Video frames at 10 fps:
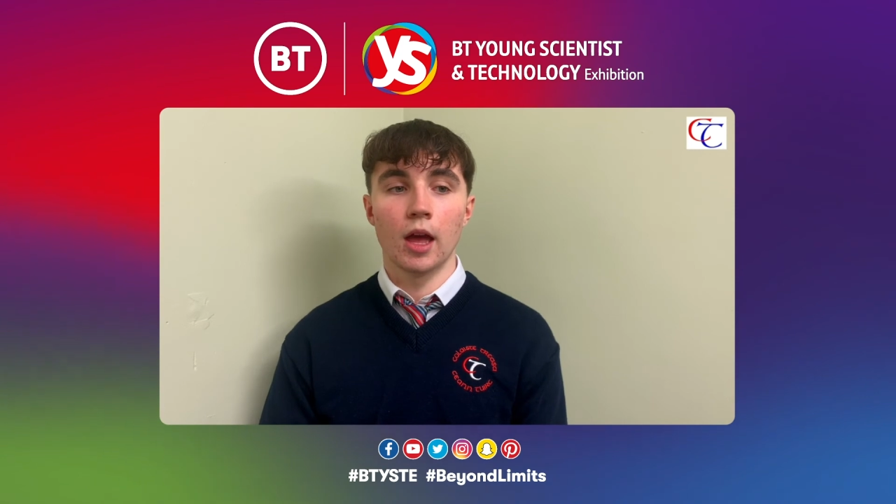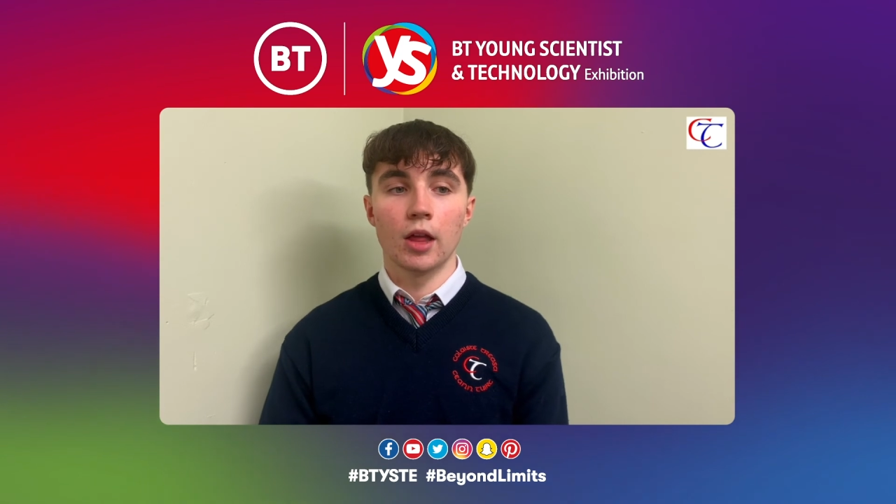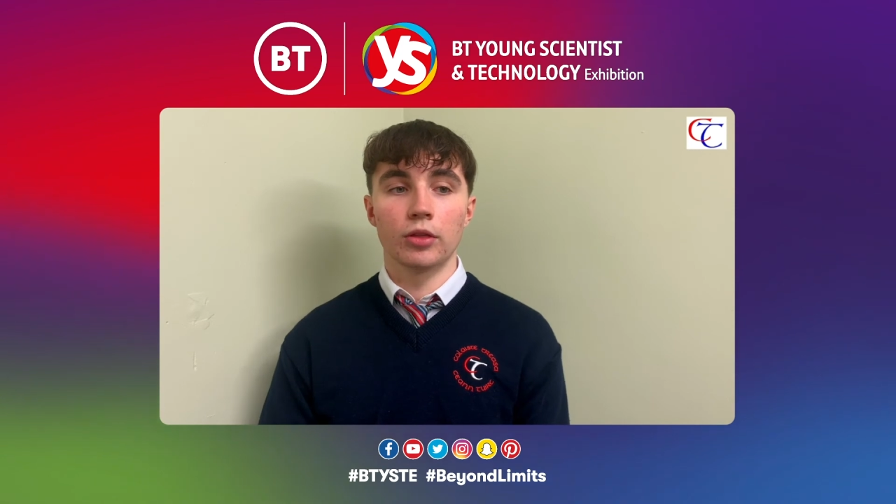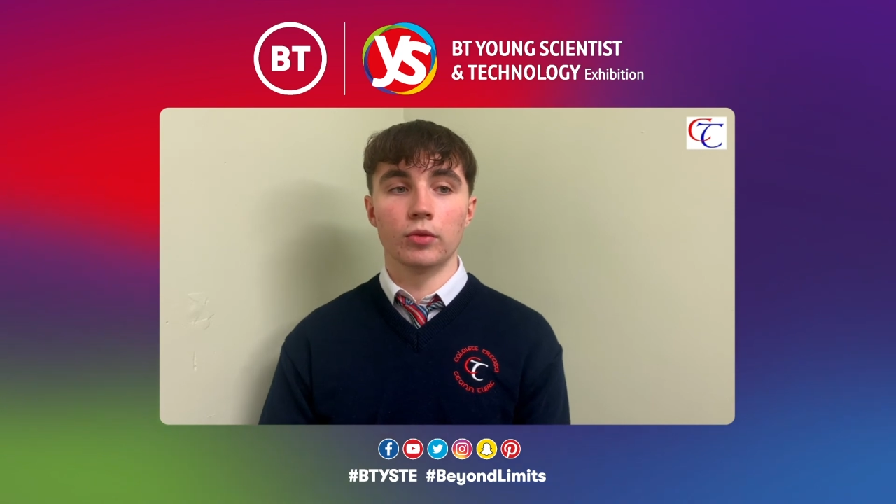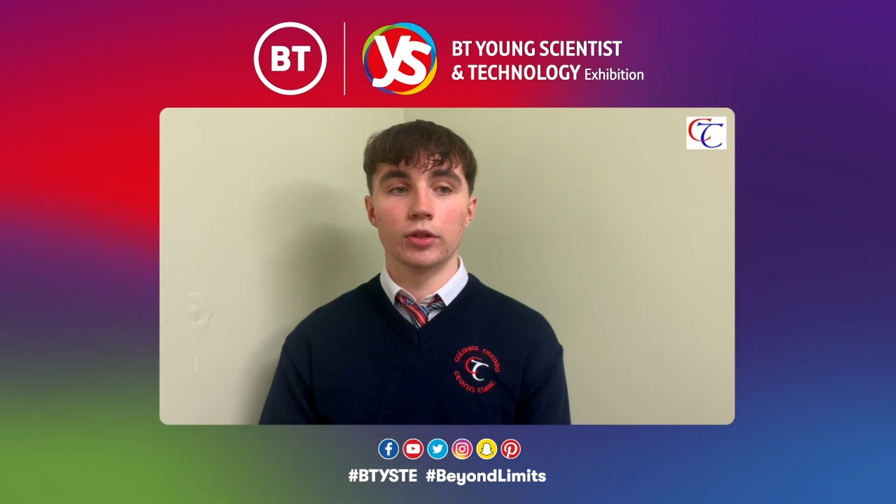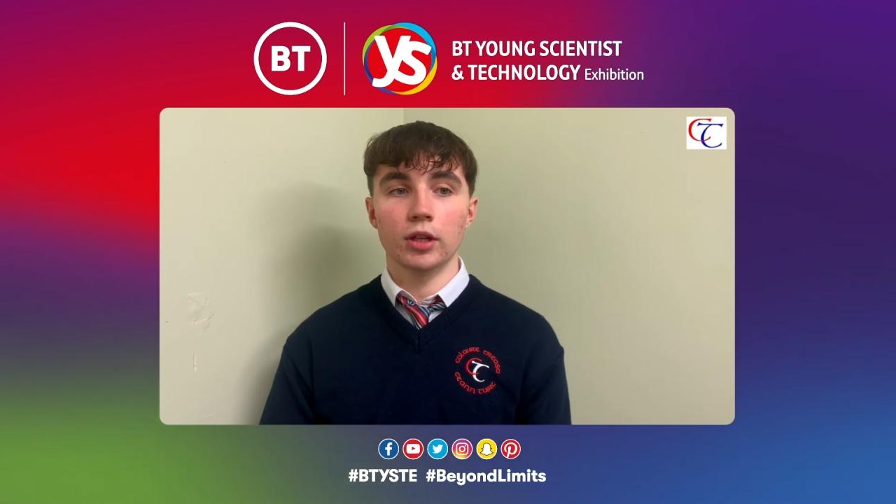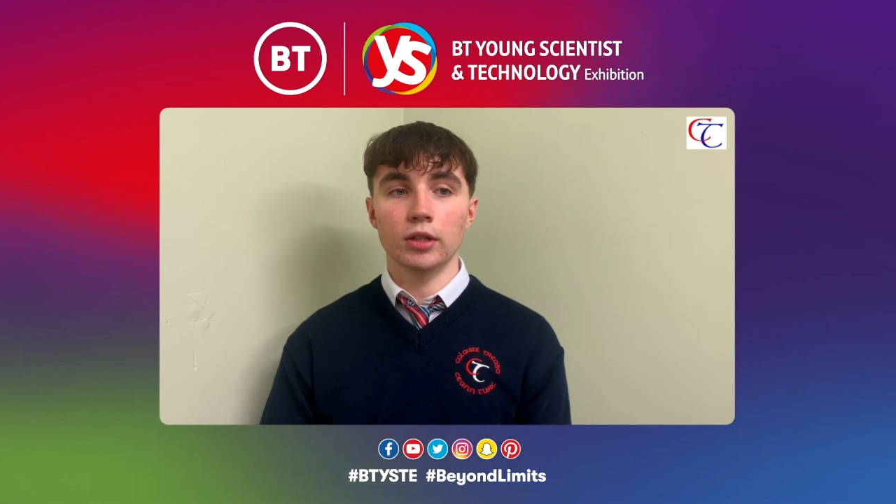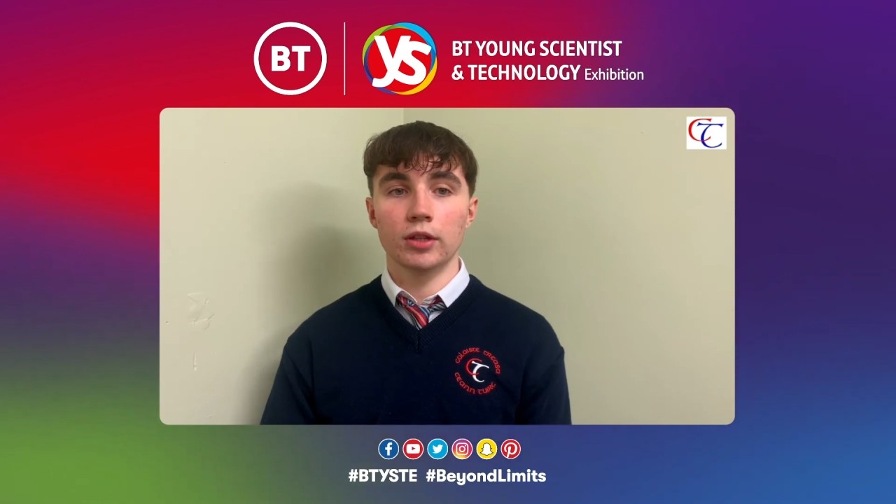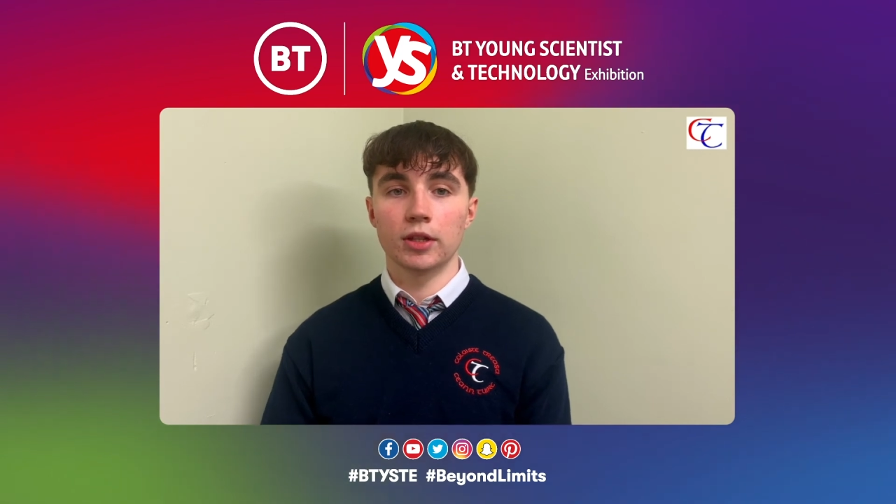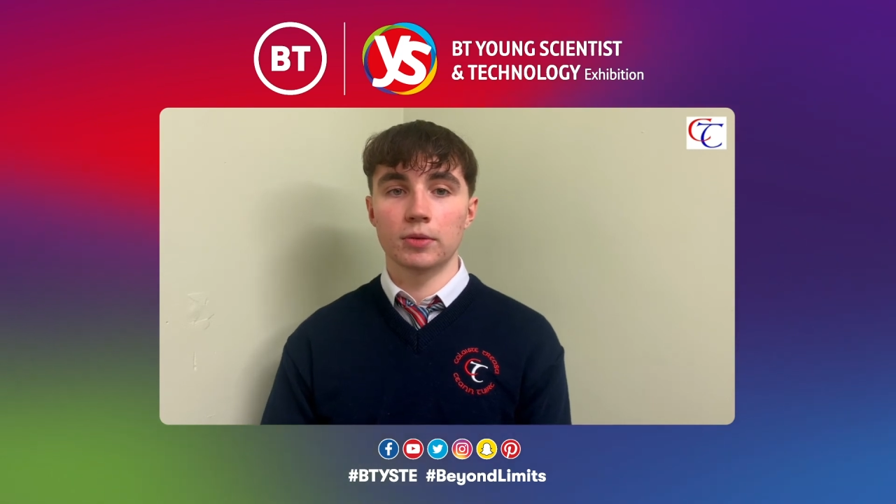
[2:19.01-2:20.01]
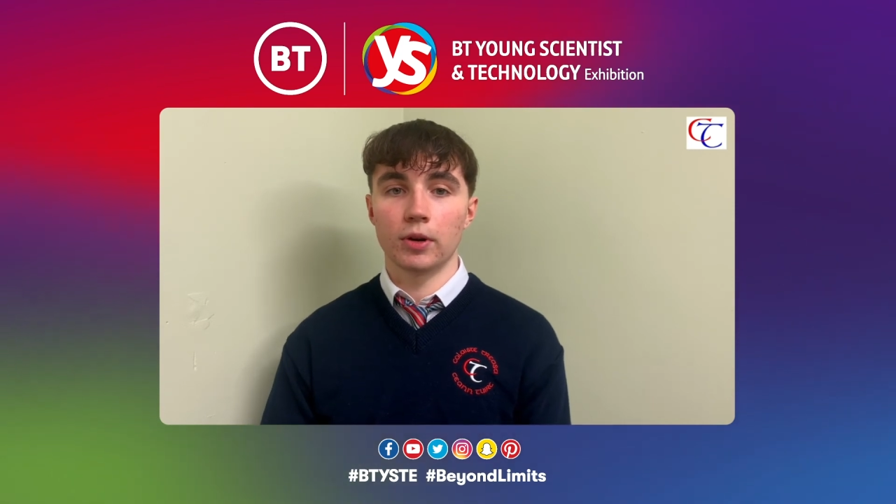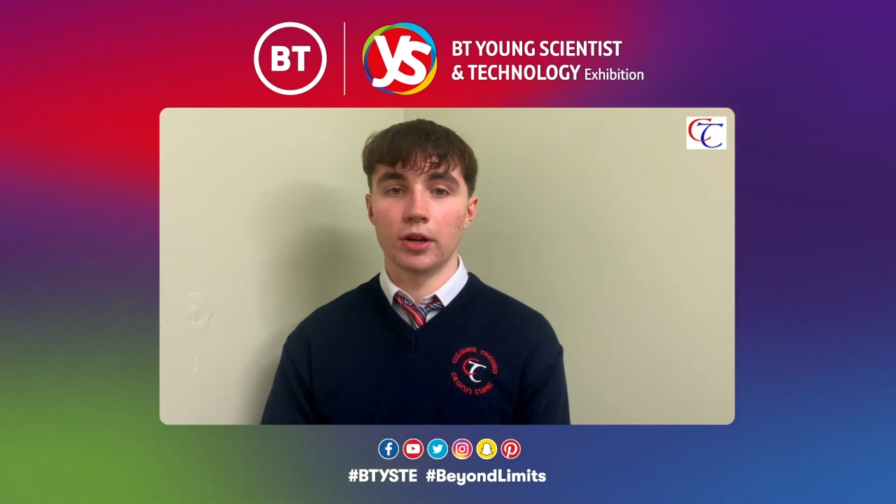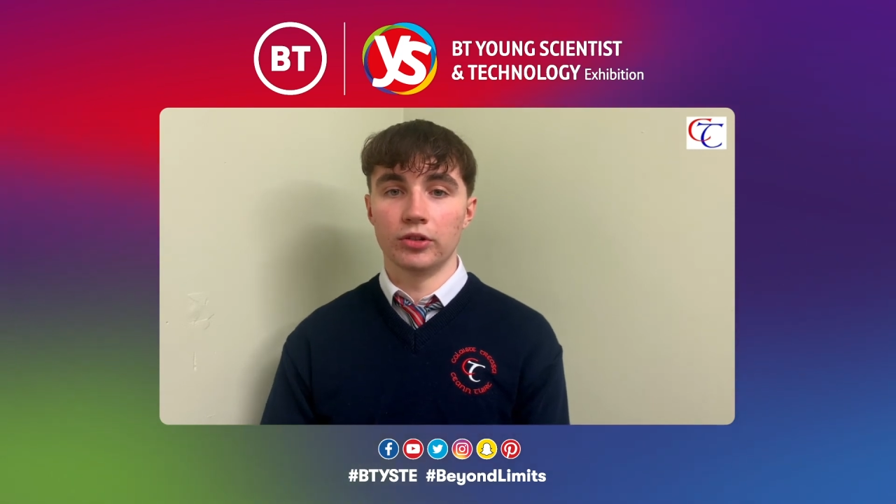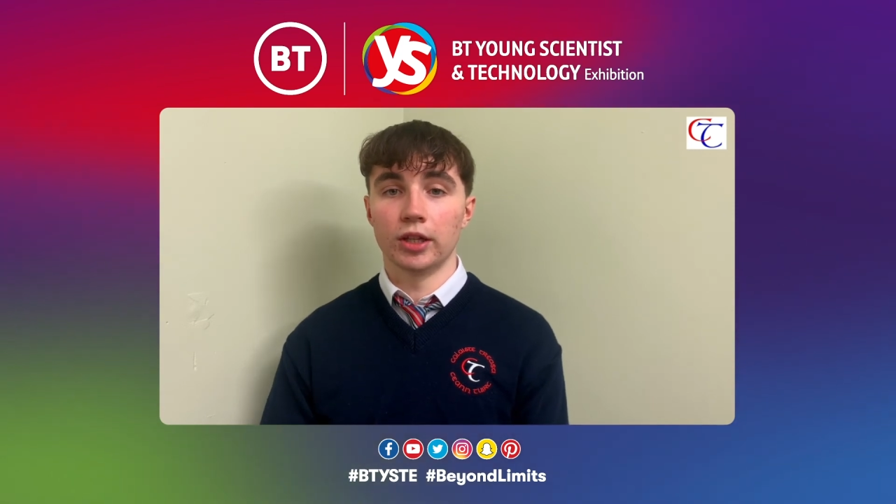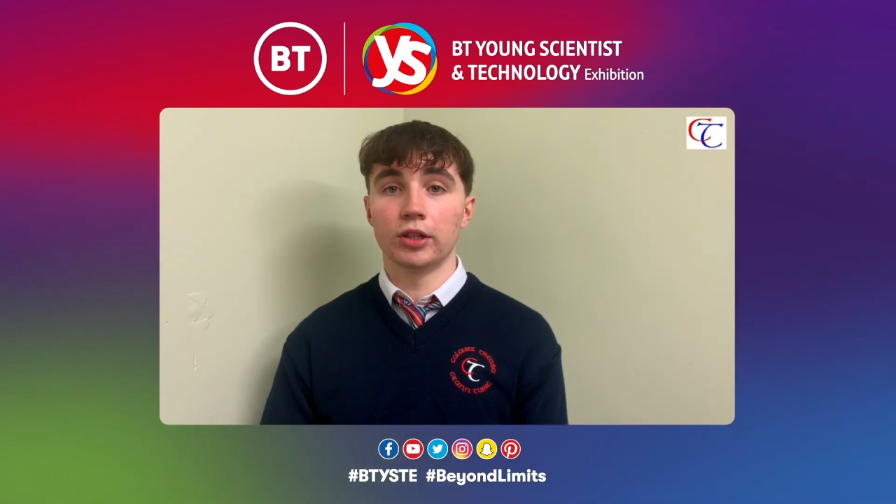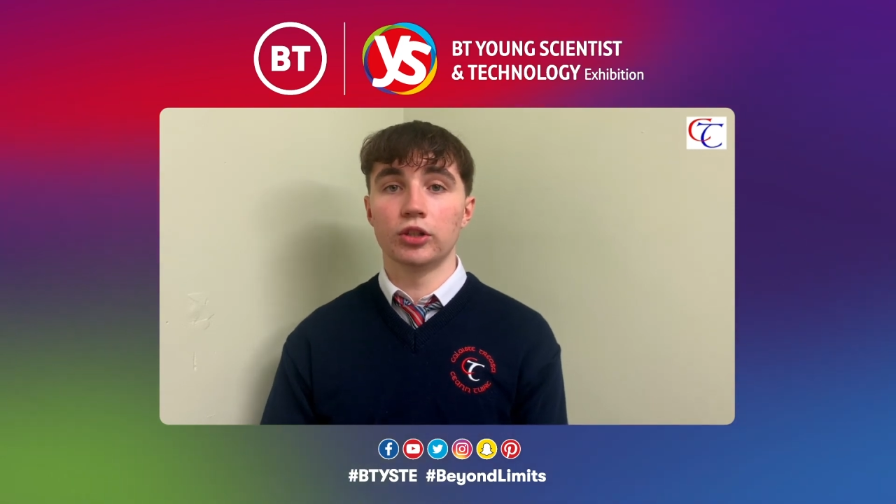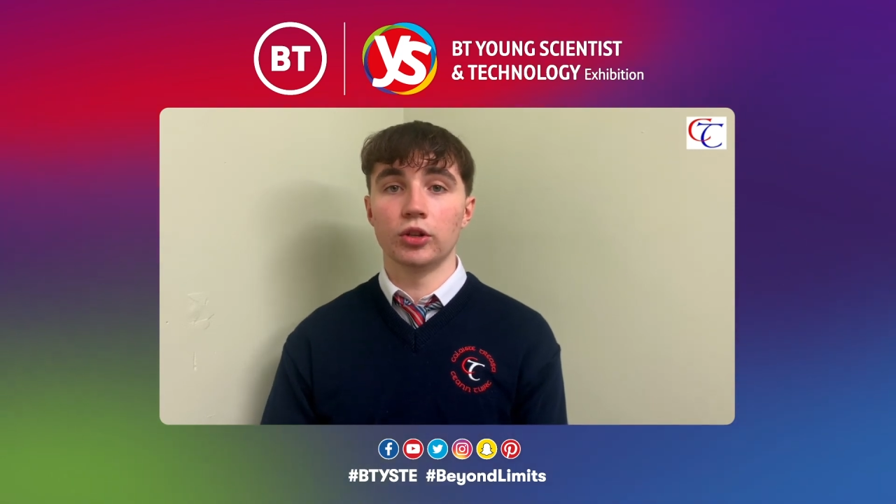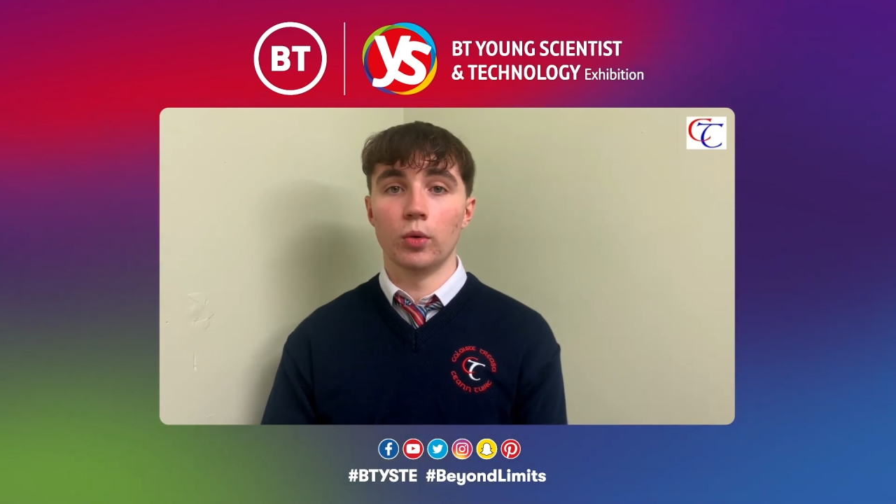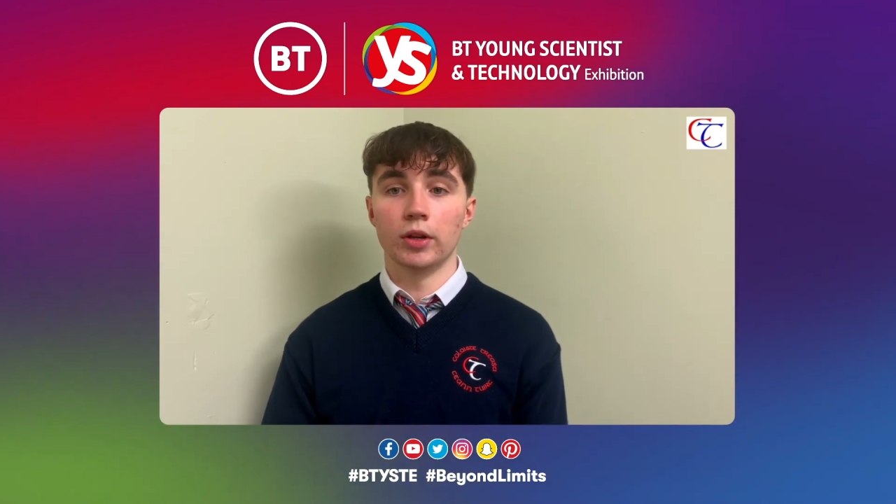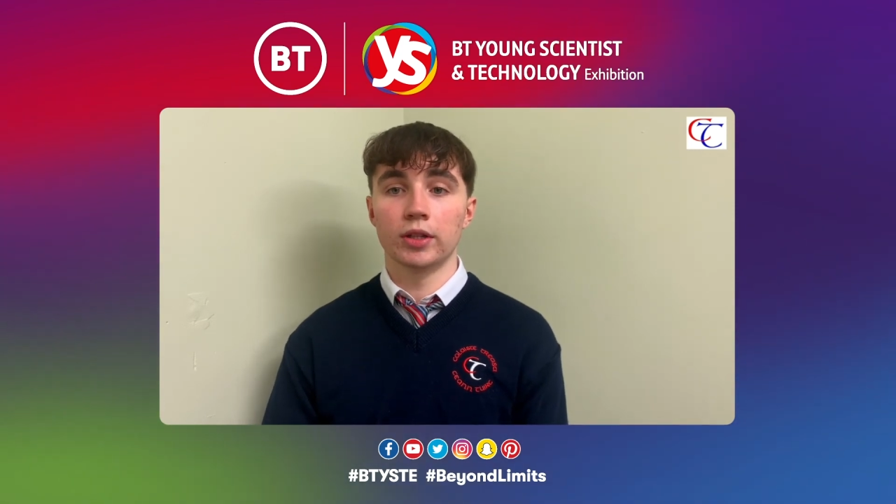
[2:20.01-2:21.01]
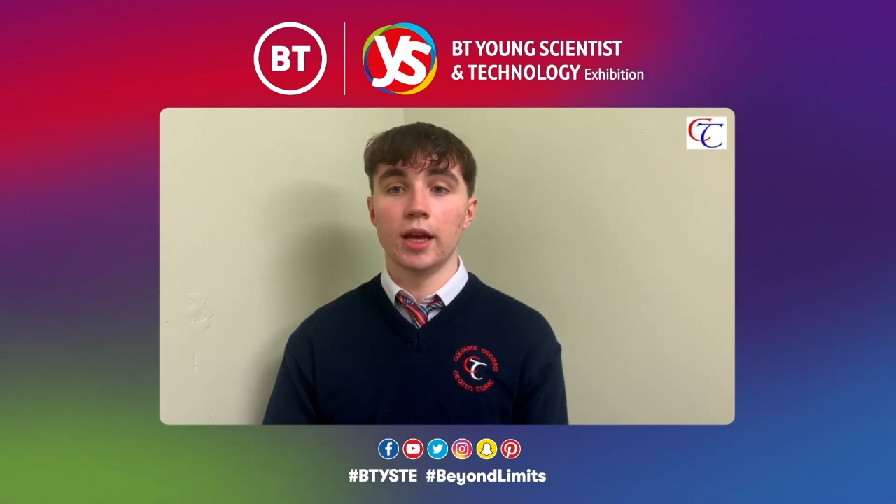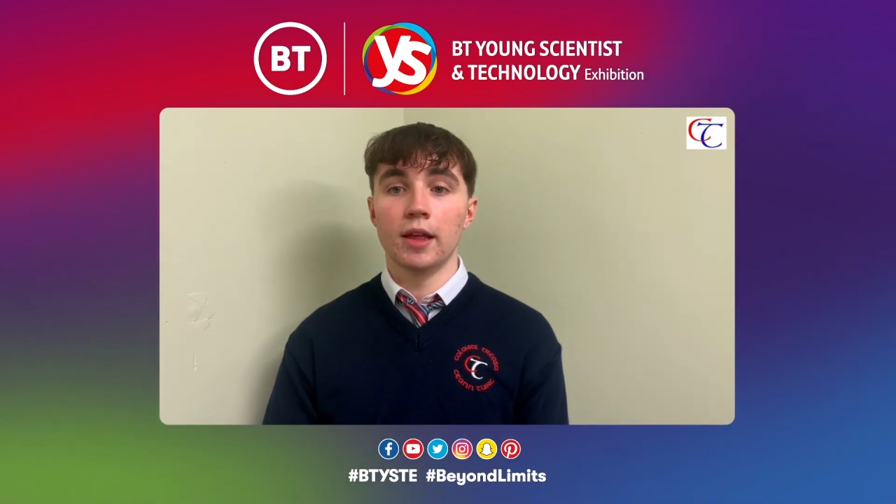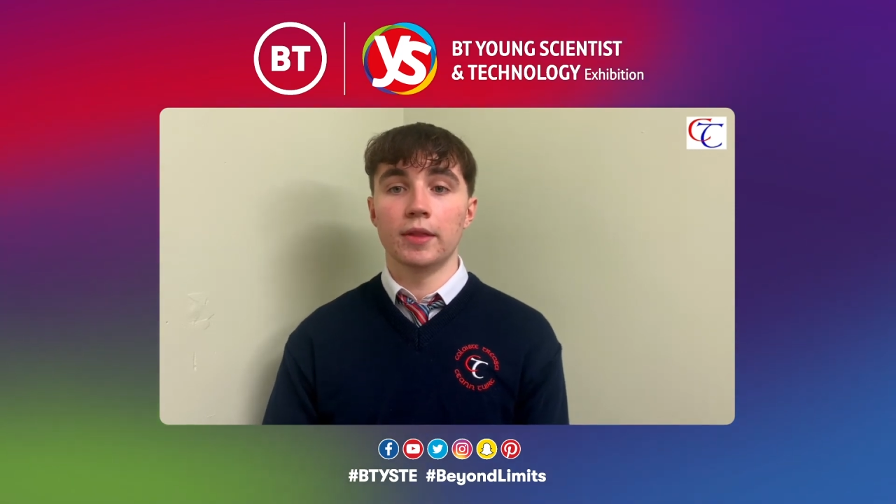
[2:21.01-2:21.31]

The results of this project show us